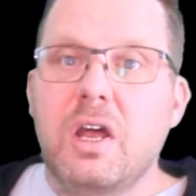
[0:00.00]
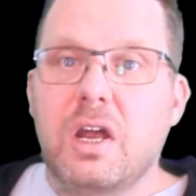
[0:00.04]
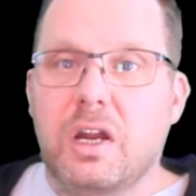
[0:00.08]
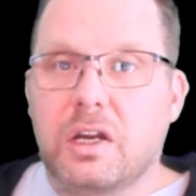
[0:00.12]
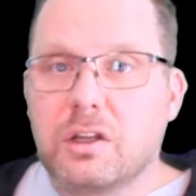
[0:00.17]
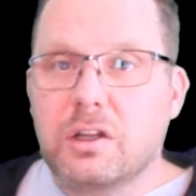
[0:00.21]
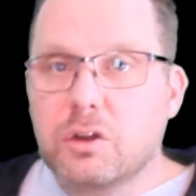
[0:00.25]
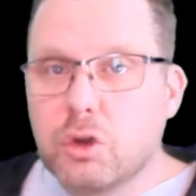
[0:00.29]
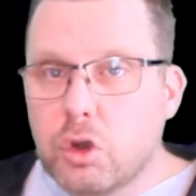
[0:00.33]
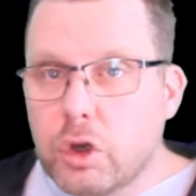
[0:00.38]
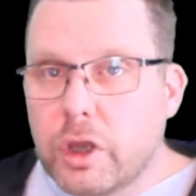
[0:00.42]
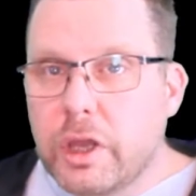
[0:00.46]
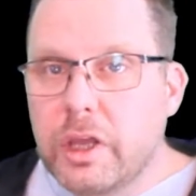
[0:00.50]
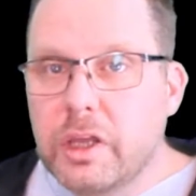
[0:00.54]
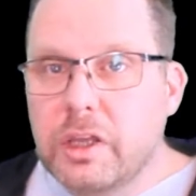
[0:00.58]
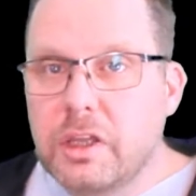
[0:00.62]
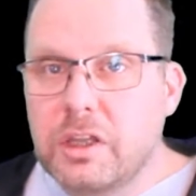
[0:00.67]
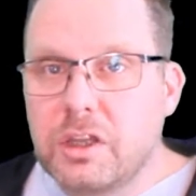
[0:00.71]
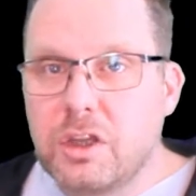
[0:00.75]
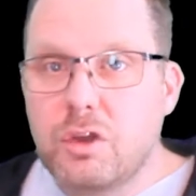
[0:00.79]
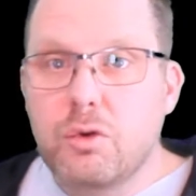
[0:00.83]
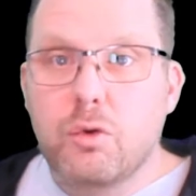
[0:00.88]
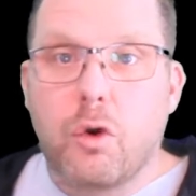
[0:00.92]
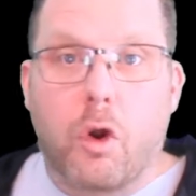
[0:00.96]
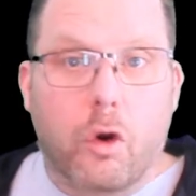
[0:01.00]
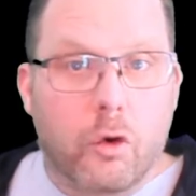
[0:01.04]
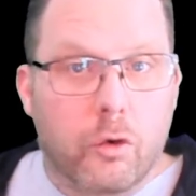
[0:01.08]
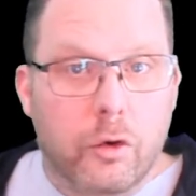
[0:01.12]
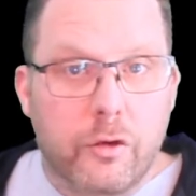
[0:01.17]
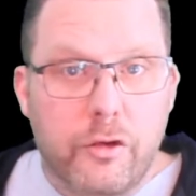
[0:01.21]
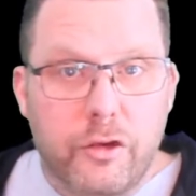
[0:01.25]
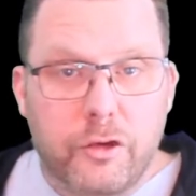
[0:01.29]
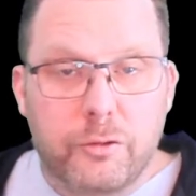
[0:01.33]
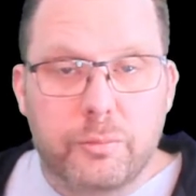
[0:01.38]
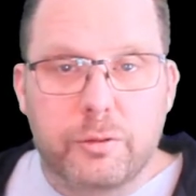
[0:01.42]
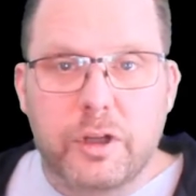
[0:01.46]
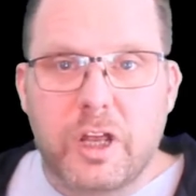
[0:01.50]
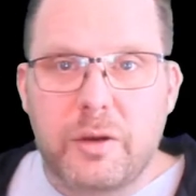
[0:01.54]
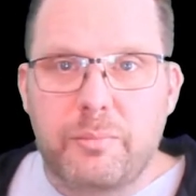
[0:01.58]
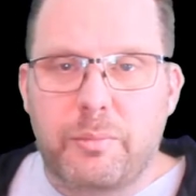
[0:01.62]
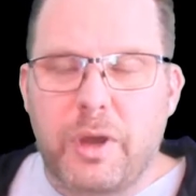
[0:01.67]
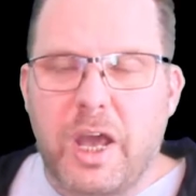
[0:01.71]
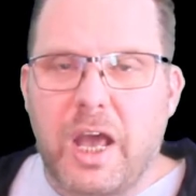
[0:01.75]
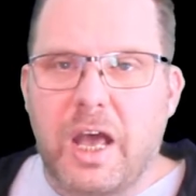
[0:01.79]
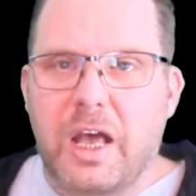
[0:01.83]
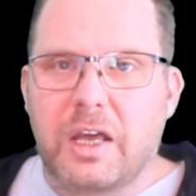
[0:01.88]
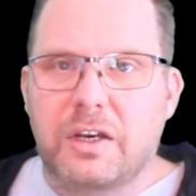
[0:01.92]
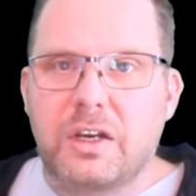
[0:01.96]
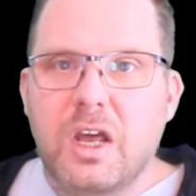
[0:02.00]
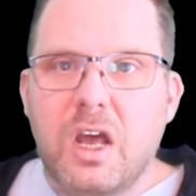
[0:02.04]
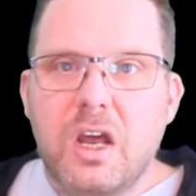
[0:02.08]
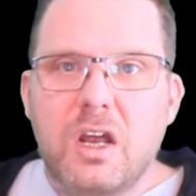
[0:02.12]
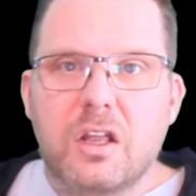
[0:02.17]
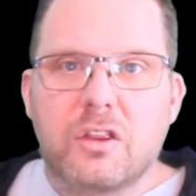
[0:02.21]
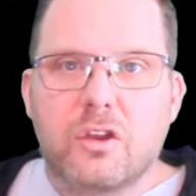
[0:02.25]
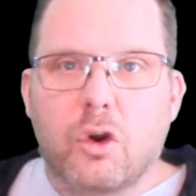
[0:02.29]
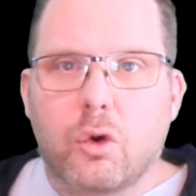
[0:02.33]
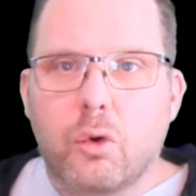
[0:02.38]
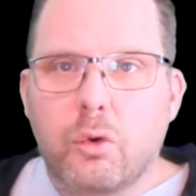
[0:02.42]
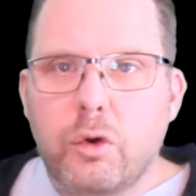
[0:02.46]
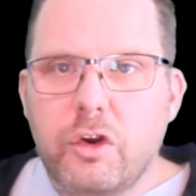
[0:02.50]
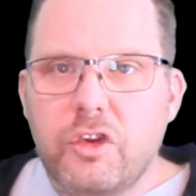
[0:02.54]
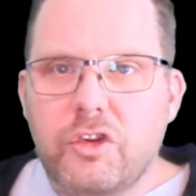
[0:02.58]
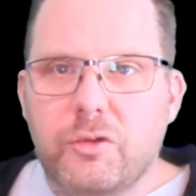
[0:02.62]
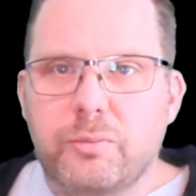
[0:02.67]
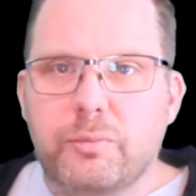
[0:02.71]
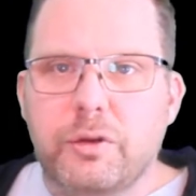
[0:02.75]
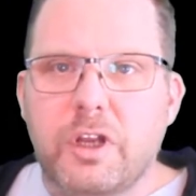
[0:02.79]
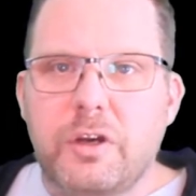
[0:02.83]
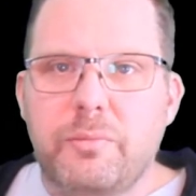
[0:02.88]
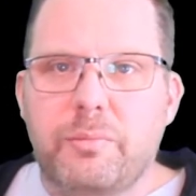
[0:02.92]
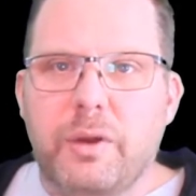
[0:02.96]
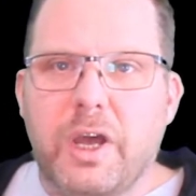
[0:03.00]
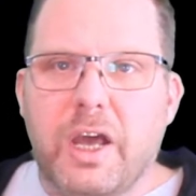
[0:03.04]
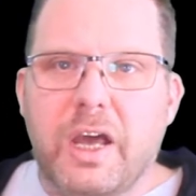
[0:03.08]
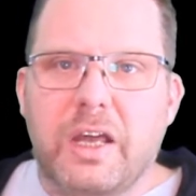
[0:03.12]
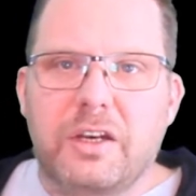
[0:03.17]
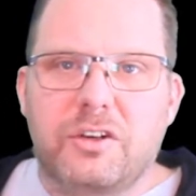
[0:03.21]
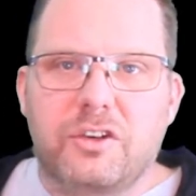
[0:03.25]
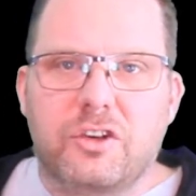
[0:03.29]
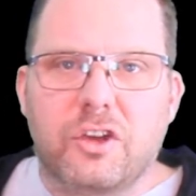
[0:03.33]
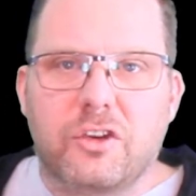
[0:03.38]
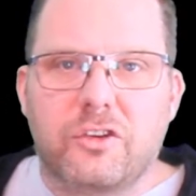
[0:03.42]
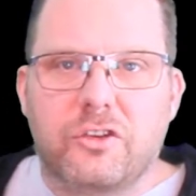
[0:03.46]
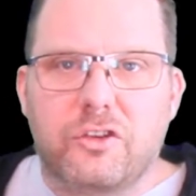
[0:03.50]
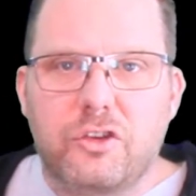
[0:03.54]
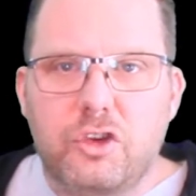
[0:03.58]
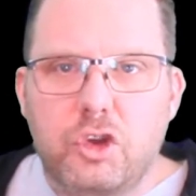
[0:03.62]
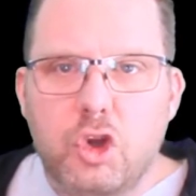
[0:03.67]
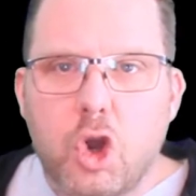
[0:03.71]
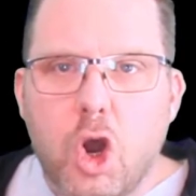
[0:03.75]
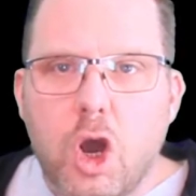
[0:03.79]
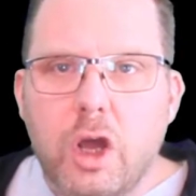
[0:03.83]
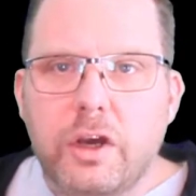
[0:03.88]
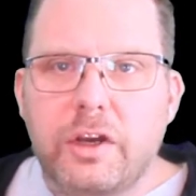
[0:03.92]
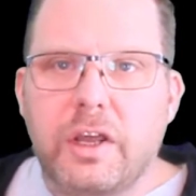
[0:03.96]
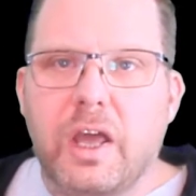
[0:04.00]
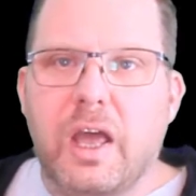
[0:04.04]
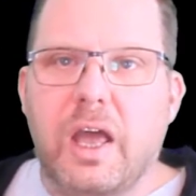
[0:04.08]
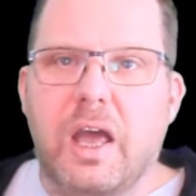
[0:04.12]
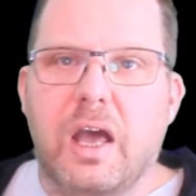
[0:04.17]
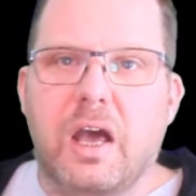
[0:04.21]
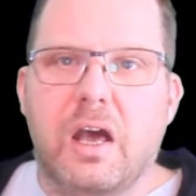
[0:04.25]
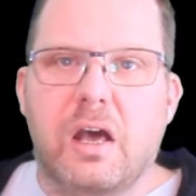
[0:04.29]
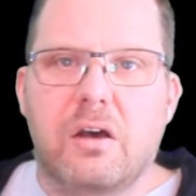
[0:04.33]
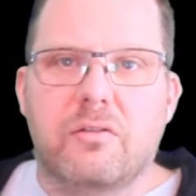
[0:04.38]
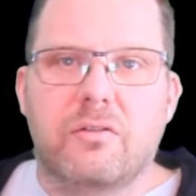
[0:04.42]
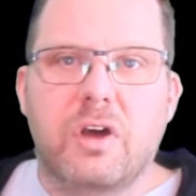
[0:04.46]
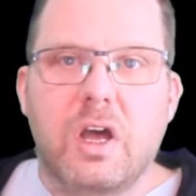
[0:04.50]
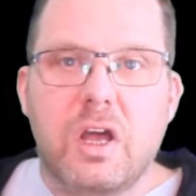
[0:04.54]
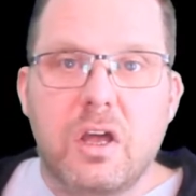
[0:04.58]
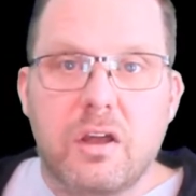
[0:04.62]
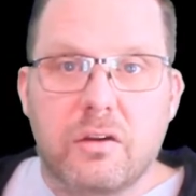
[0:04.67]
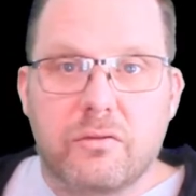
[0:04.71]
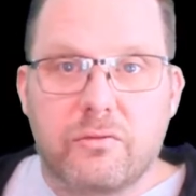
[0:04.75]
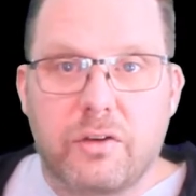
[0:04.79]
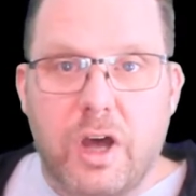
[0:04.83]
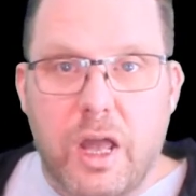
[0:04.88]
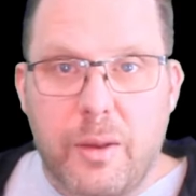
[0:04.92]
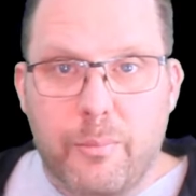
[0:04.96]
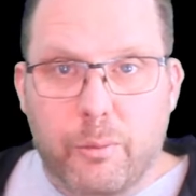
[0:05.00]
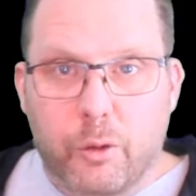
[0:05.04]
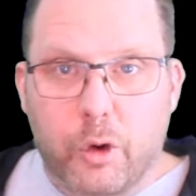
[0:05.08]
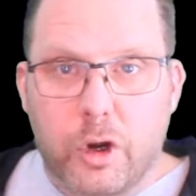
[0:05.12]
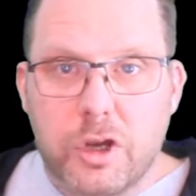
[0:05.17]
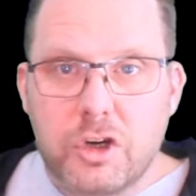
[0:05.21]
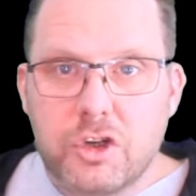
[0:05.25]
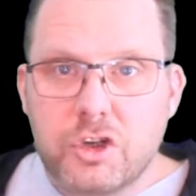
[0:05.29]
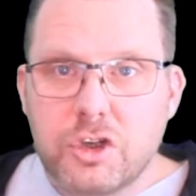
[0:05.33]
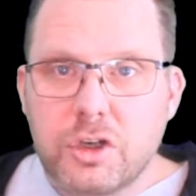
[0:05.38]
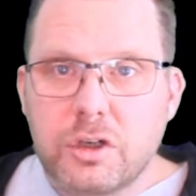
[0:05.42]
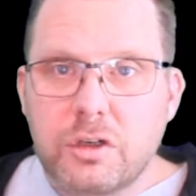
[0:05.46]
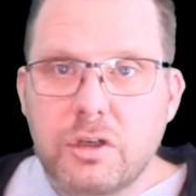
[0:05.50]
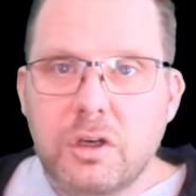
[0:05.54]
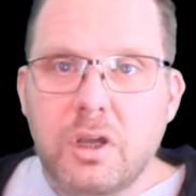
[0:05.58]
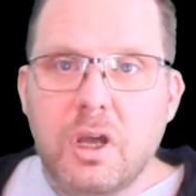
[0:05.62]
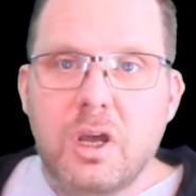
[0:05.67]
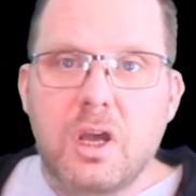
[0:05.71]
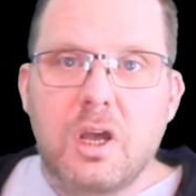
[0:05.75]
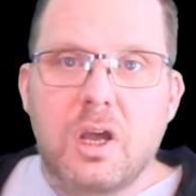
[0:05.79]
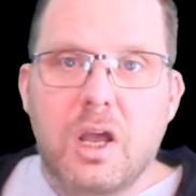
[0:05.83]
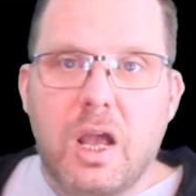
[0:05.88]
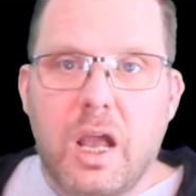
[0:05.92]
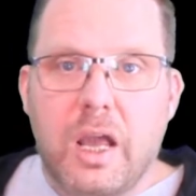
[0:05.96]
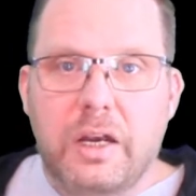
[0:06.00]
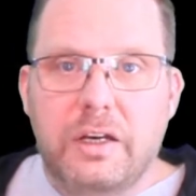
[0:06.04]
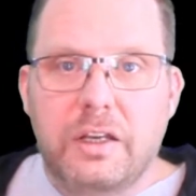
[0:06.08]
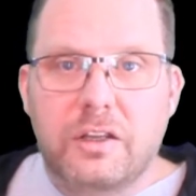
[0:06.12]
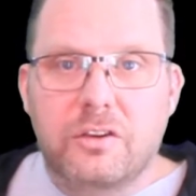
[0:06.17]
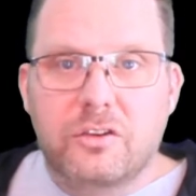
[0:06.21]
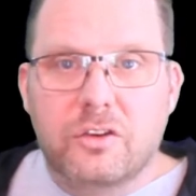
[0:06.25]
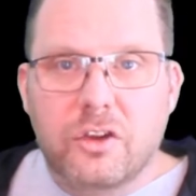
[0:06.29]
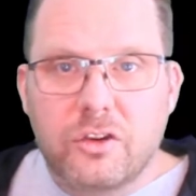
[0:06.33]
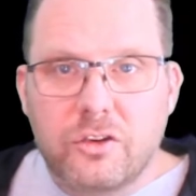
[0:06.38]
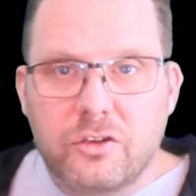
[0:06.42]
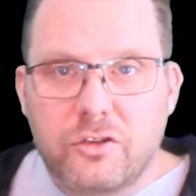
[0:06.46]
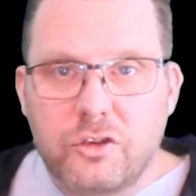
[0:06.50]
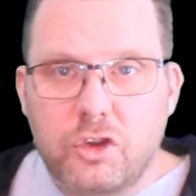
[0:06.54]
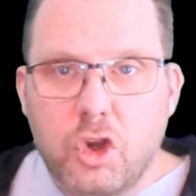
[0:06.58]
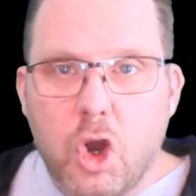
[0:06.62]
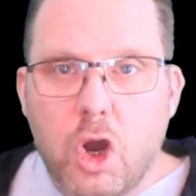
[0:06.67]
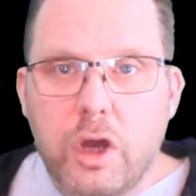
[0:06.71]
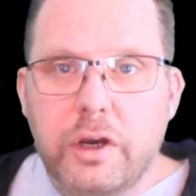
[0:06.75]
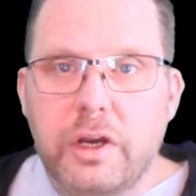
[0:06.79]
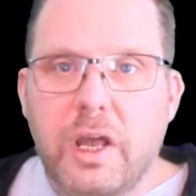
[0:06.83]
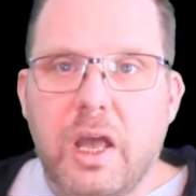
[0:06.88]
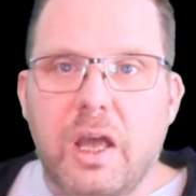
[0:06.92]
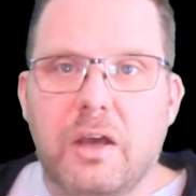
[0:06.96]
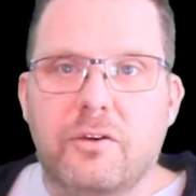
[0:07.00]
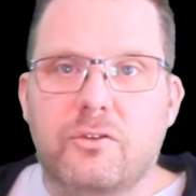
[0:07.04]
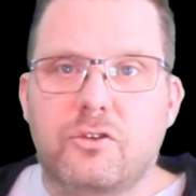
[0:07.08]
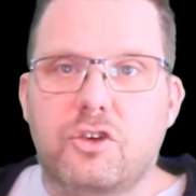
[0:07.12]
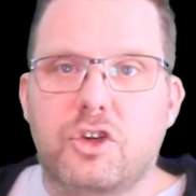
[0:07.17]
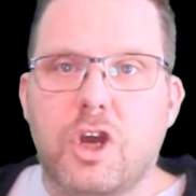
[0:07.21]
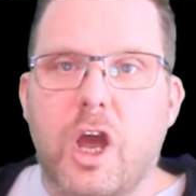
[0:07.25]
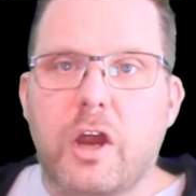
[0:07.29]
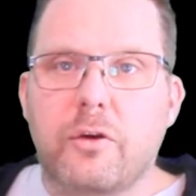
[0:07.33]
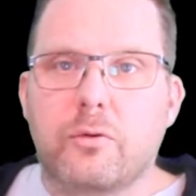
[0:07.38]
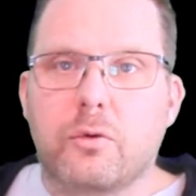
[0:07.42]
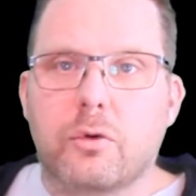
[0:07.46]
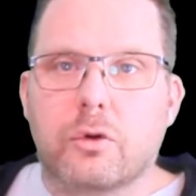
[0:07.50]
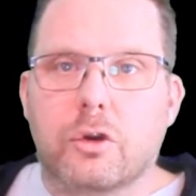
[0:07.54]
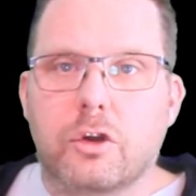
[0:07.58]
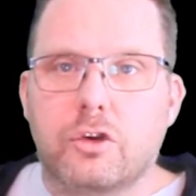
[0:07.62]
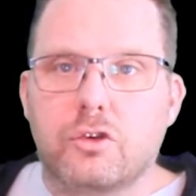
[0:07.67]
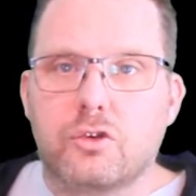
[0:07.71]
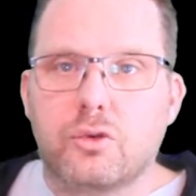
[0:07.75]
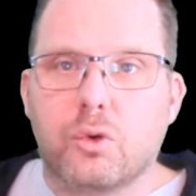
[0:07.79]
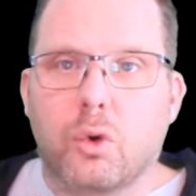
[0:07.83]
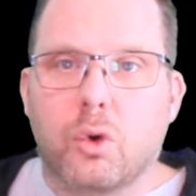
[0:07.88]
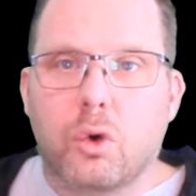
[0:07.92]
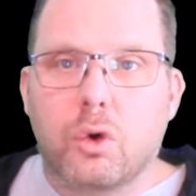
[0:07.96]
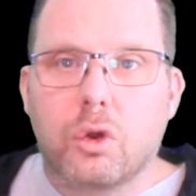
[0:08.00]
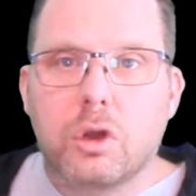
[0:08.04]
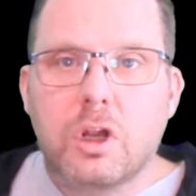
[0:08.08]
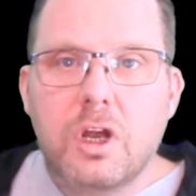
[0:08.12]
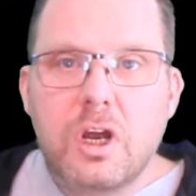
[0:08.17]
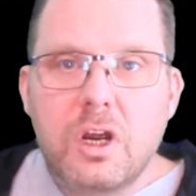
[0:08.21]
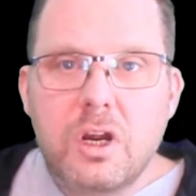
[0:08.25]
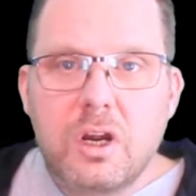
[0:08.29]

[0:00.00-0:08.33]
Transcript: And looking at you, Hori Split Pad, the Hori Split Pad does not have vibration, and it does not have gyro control.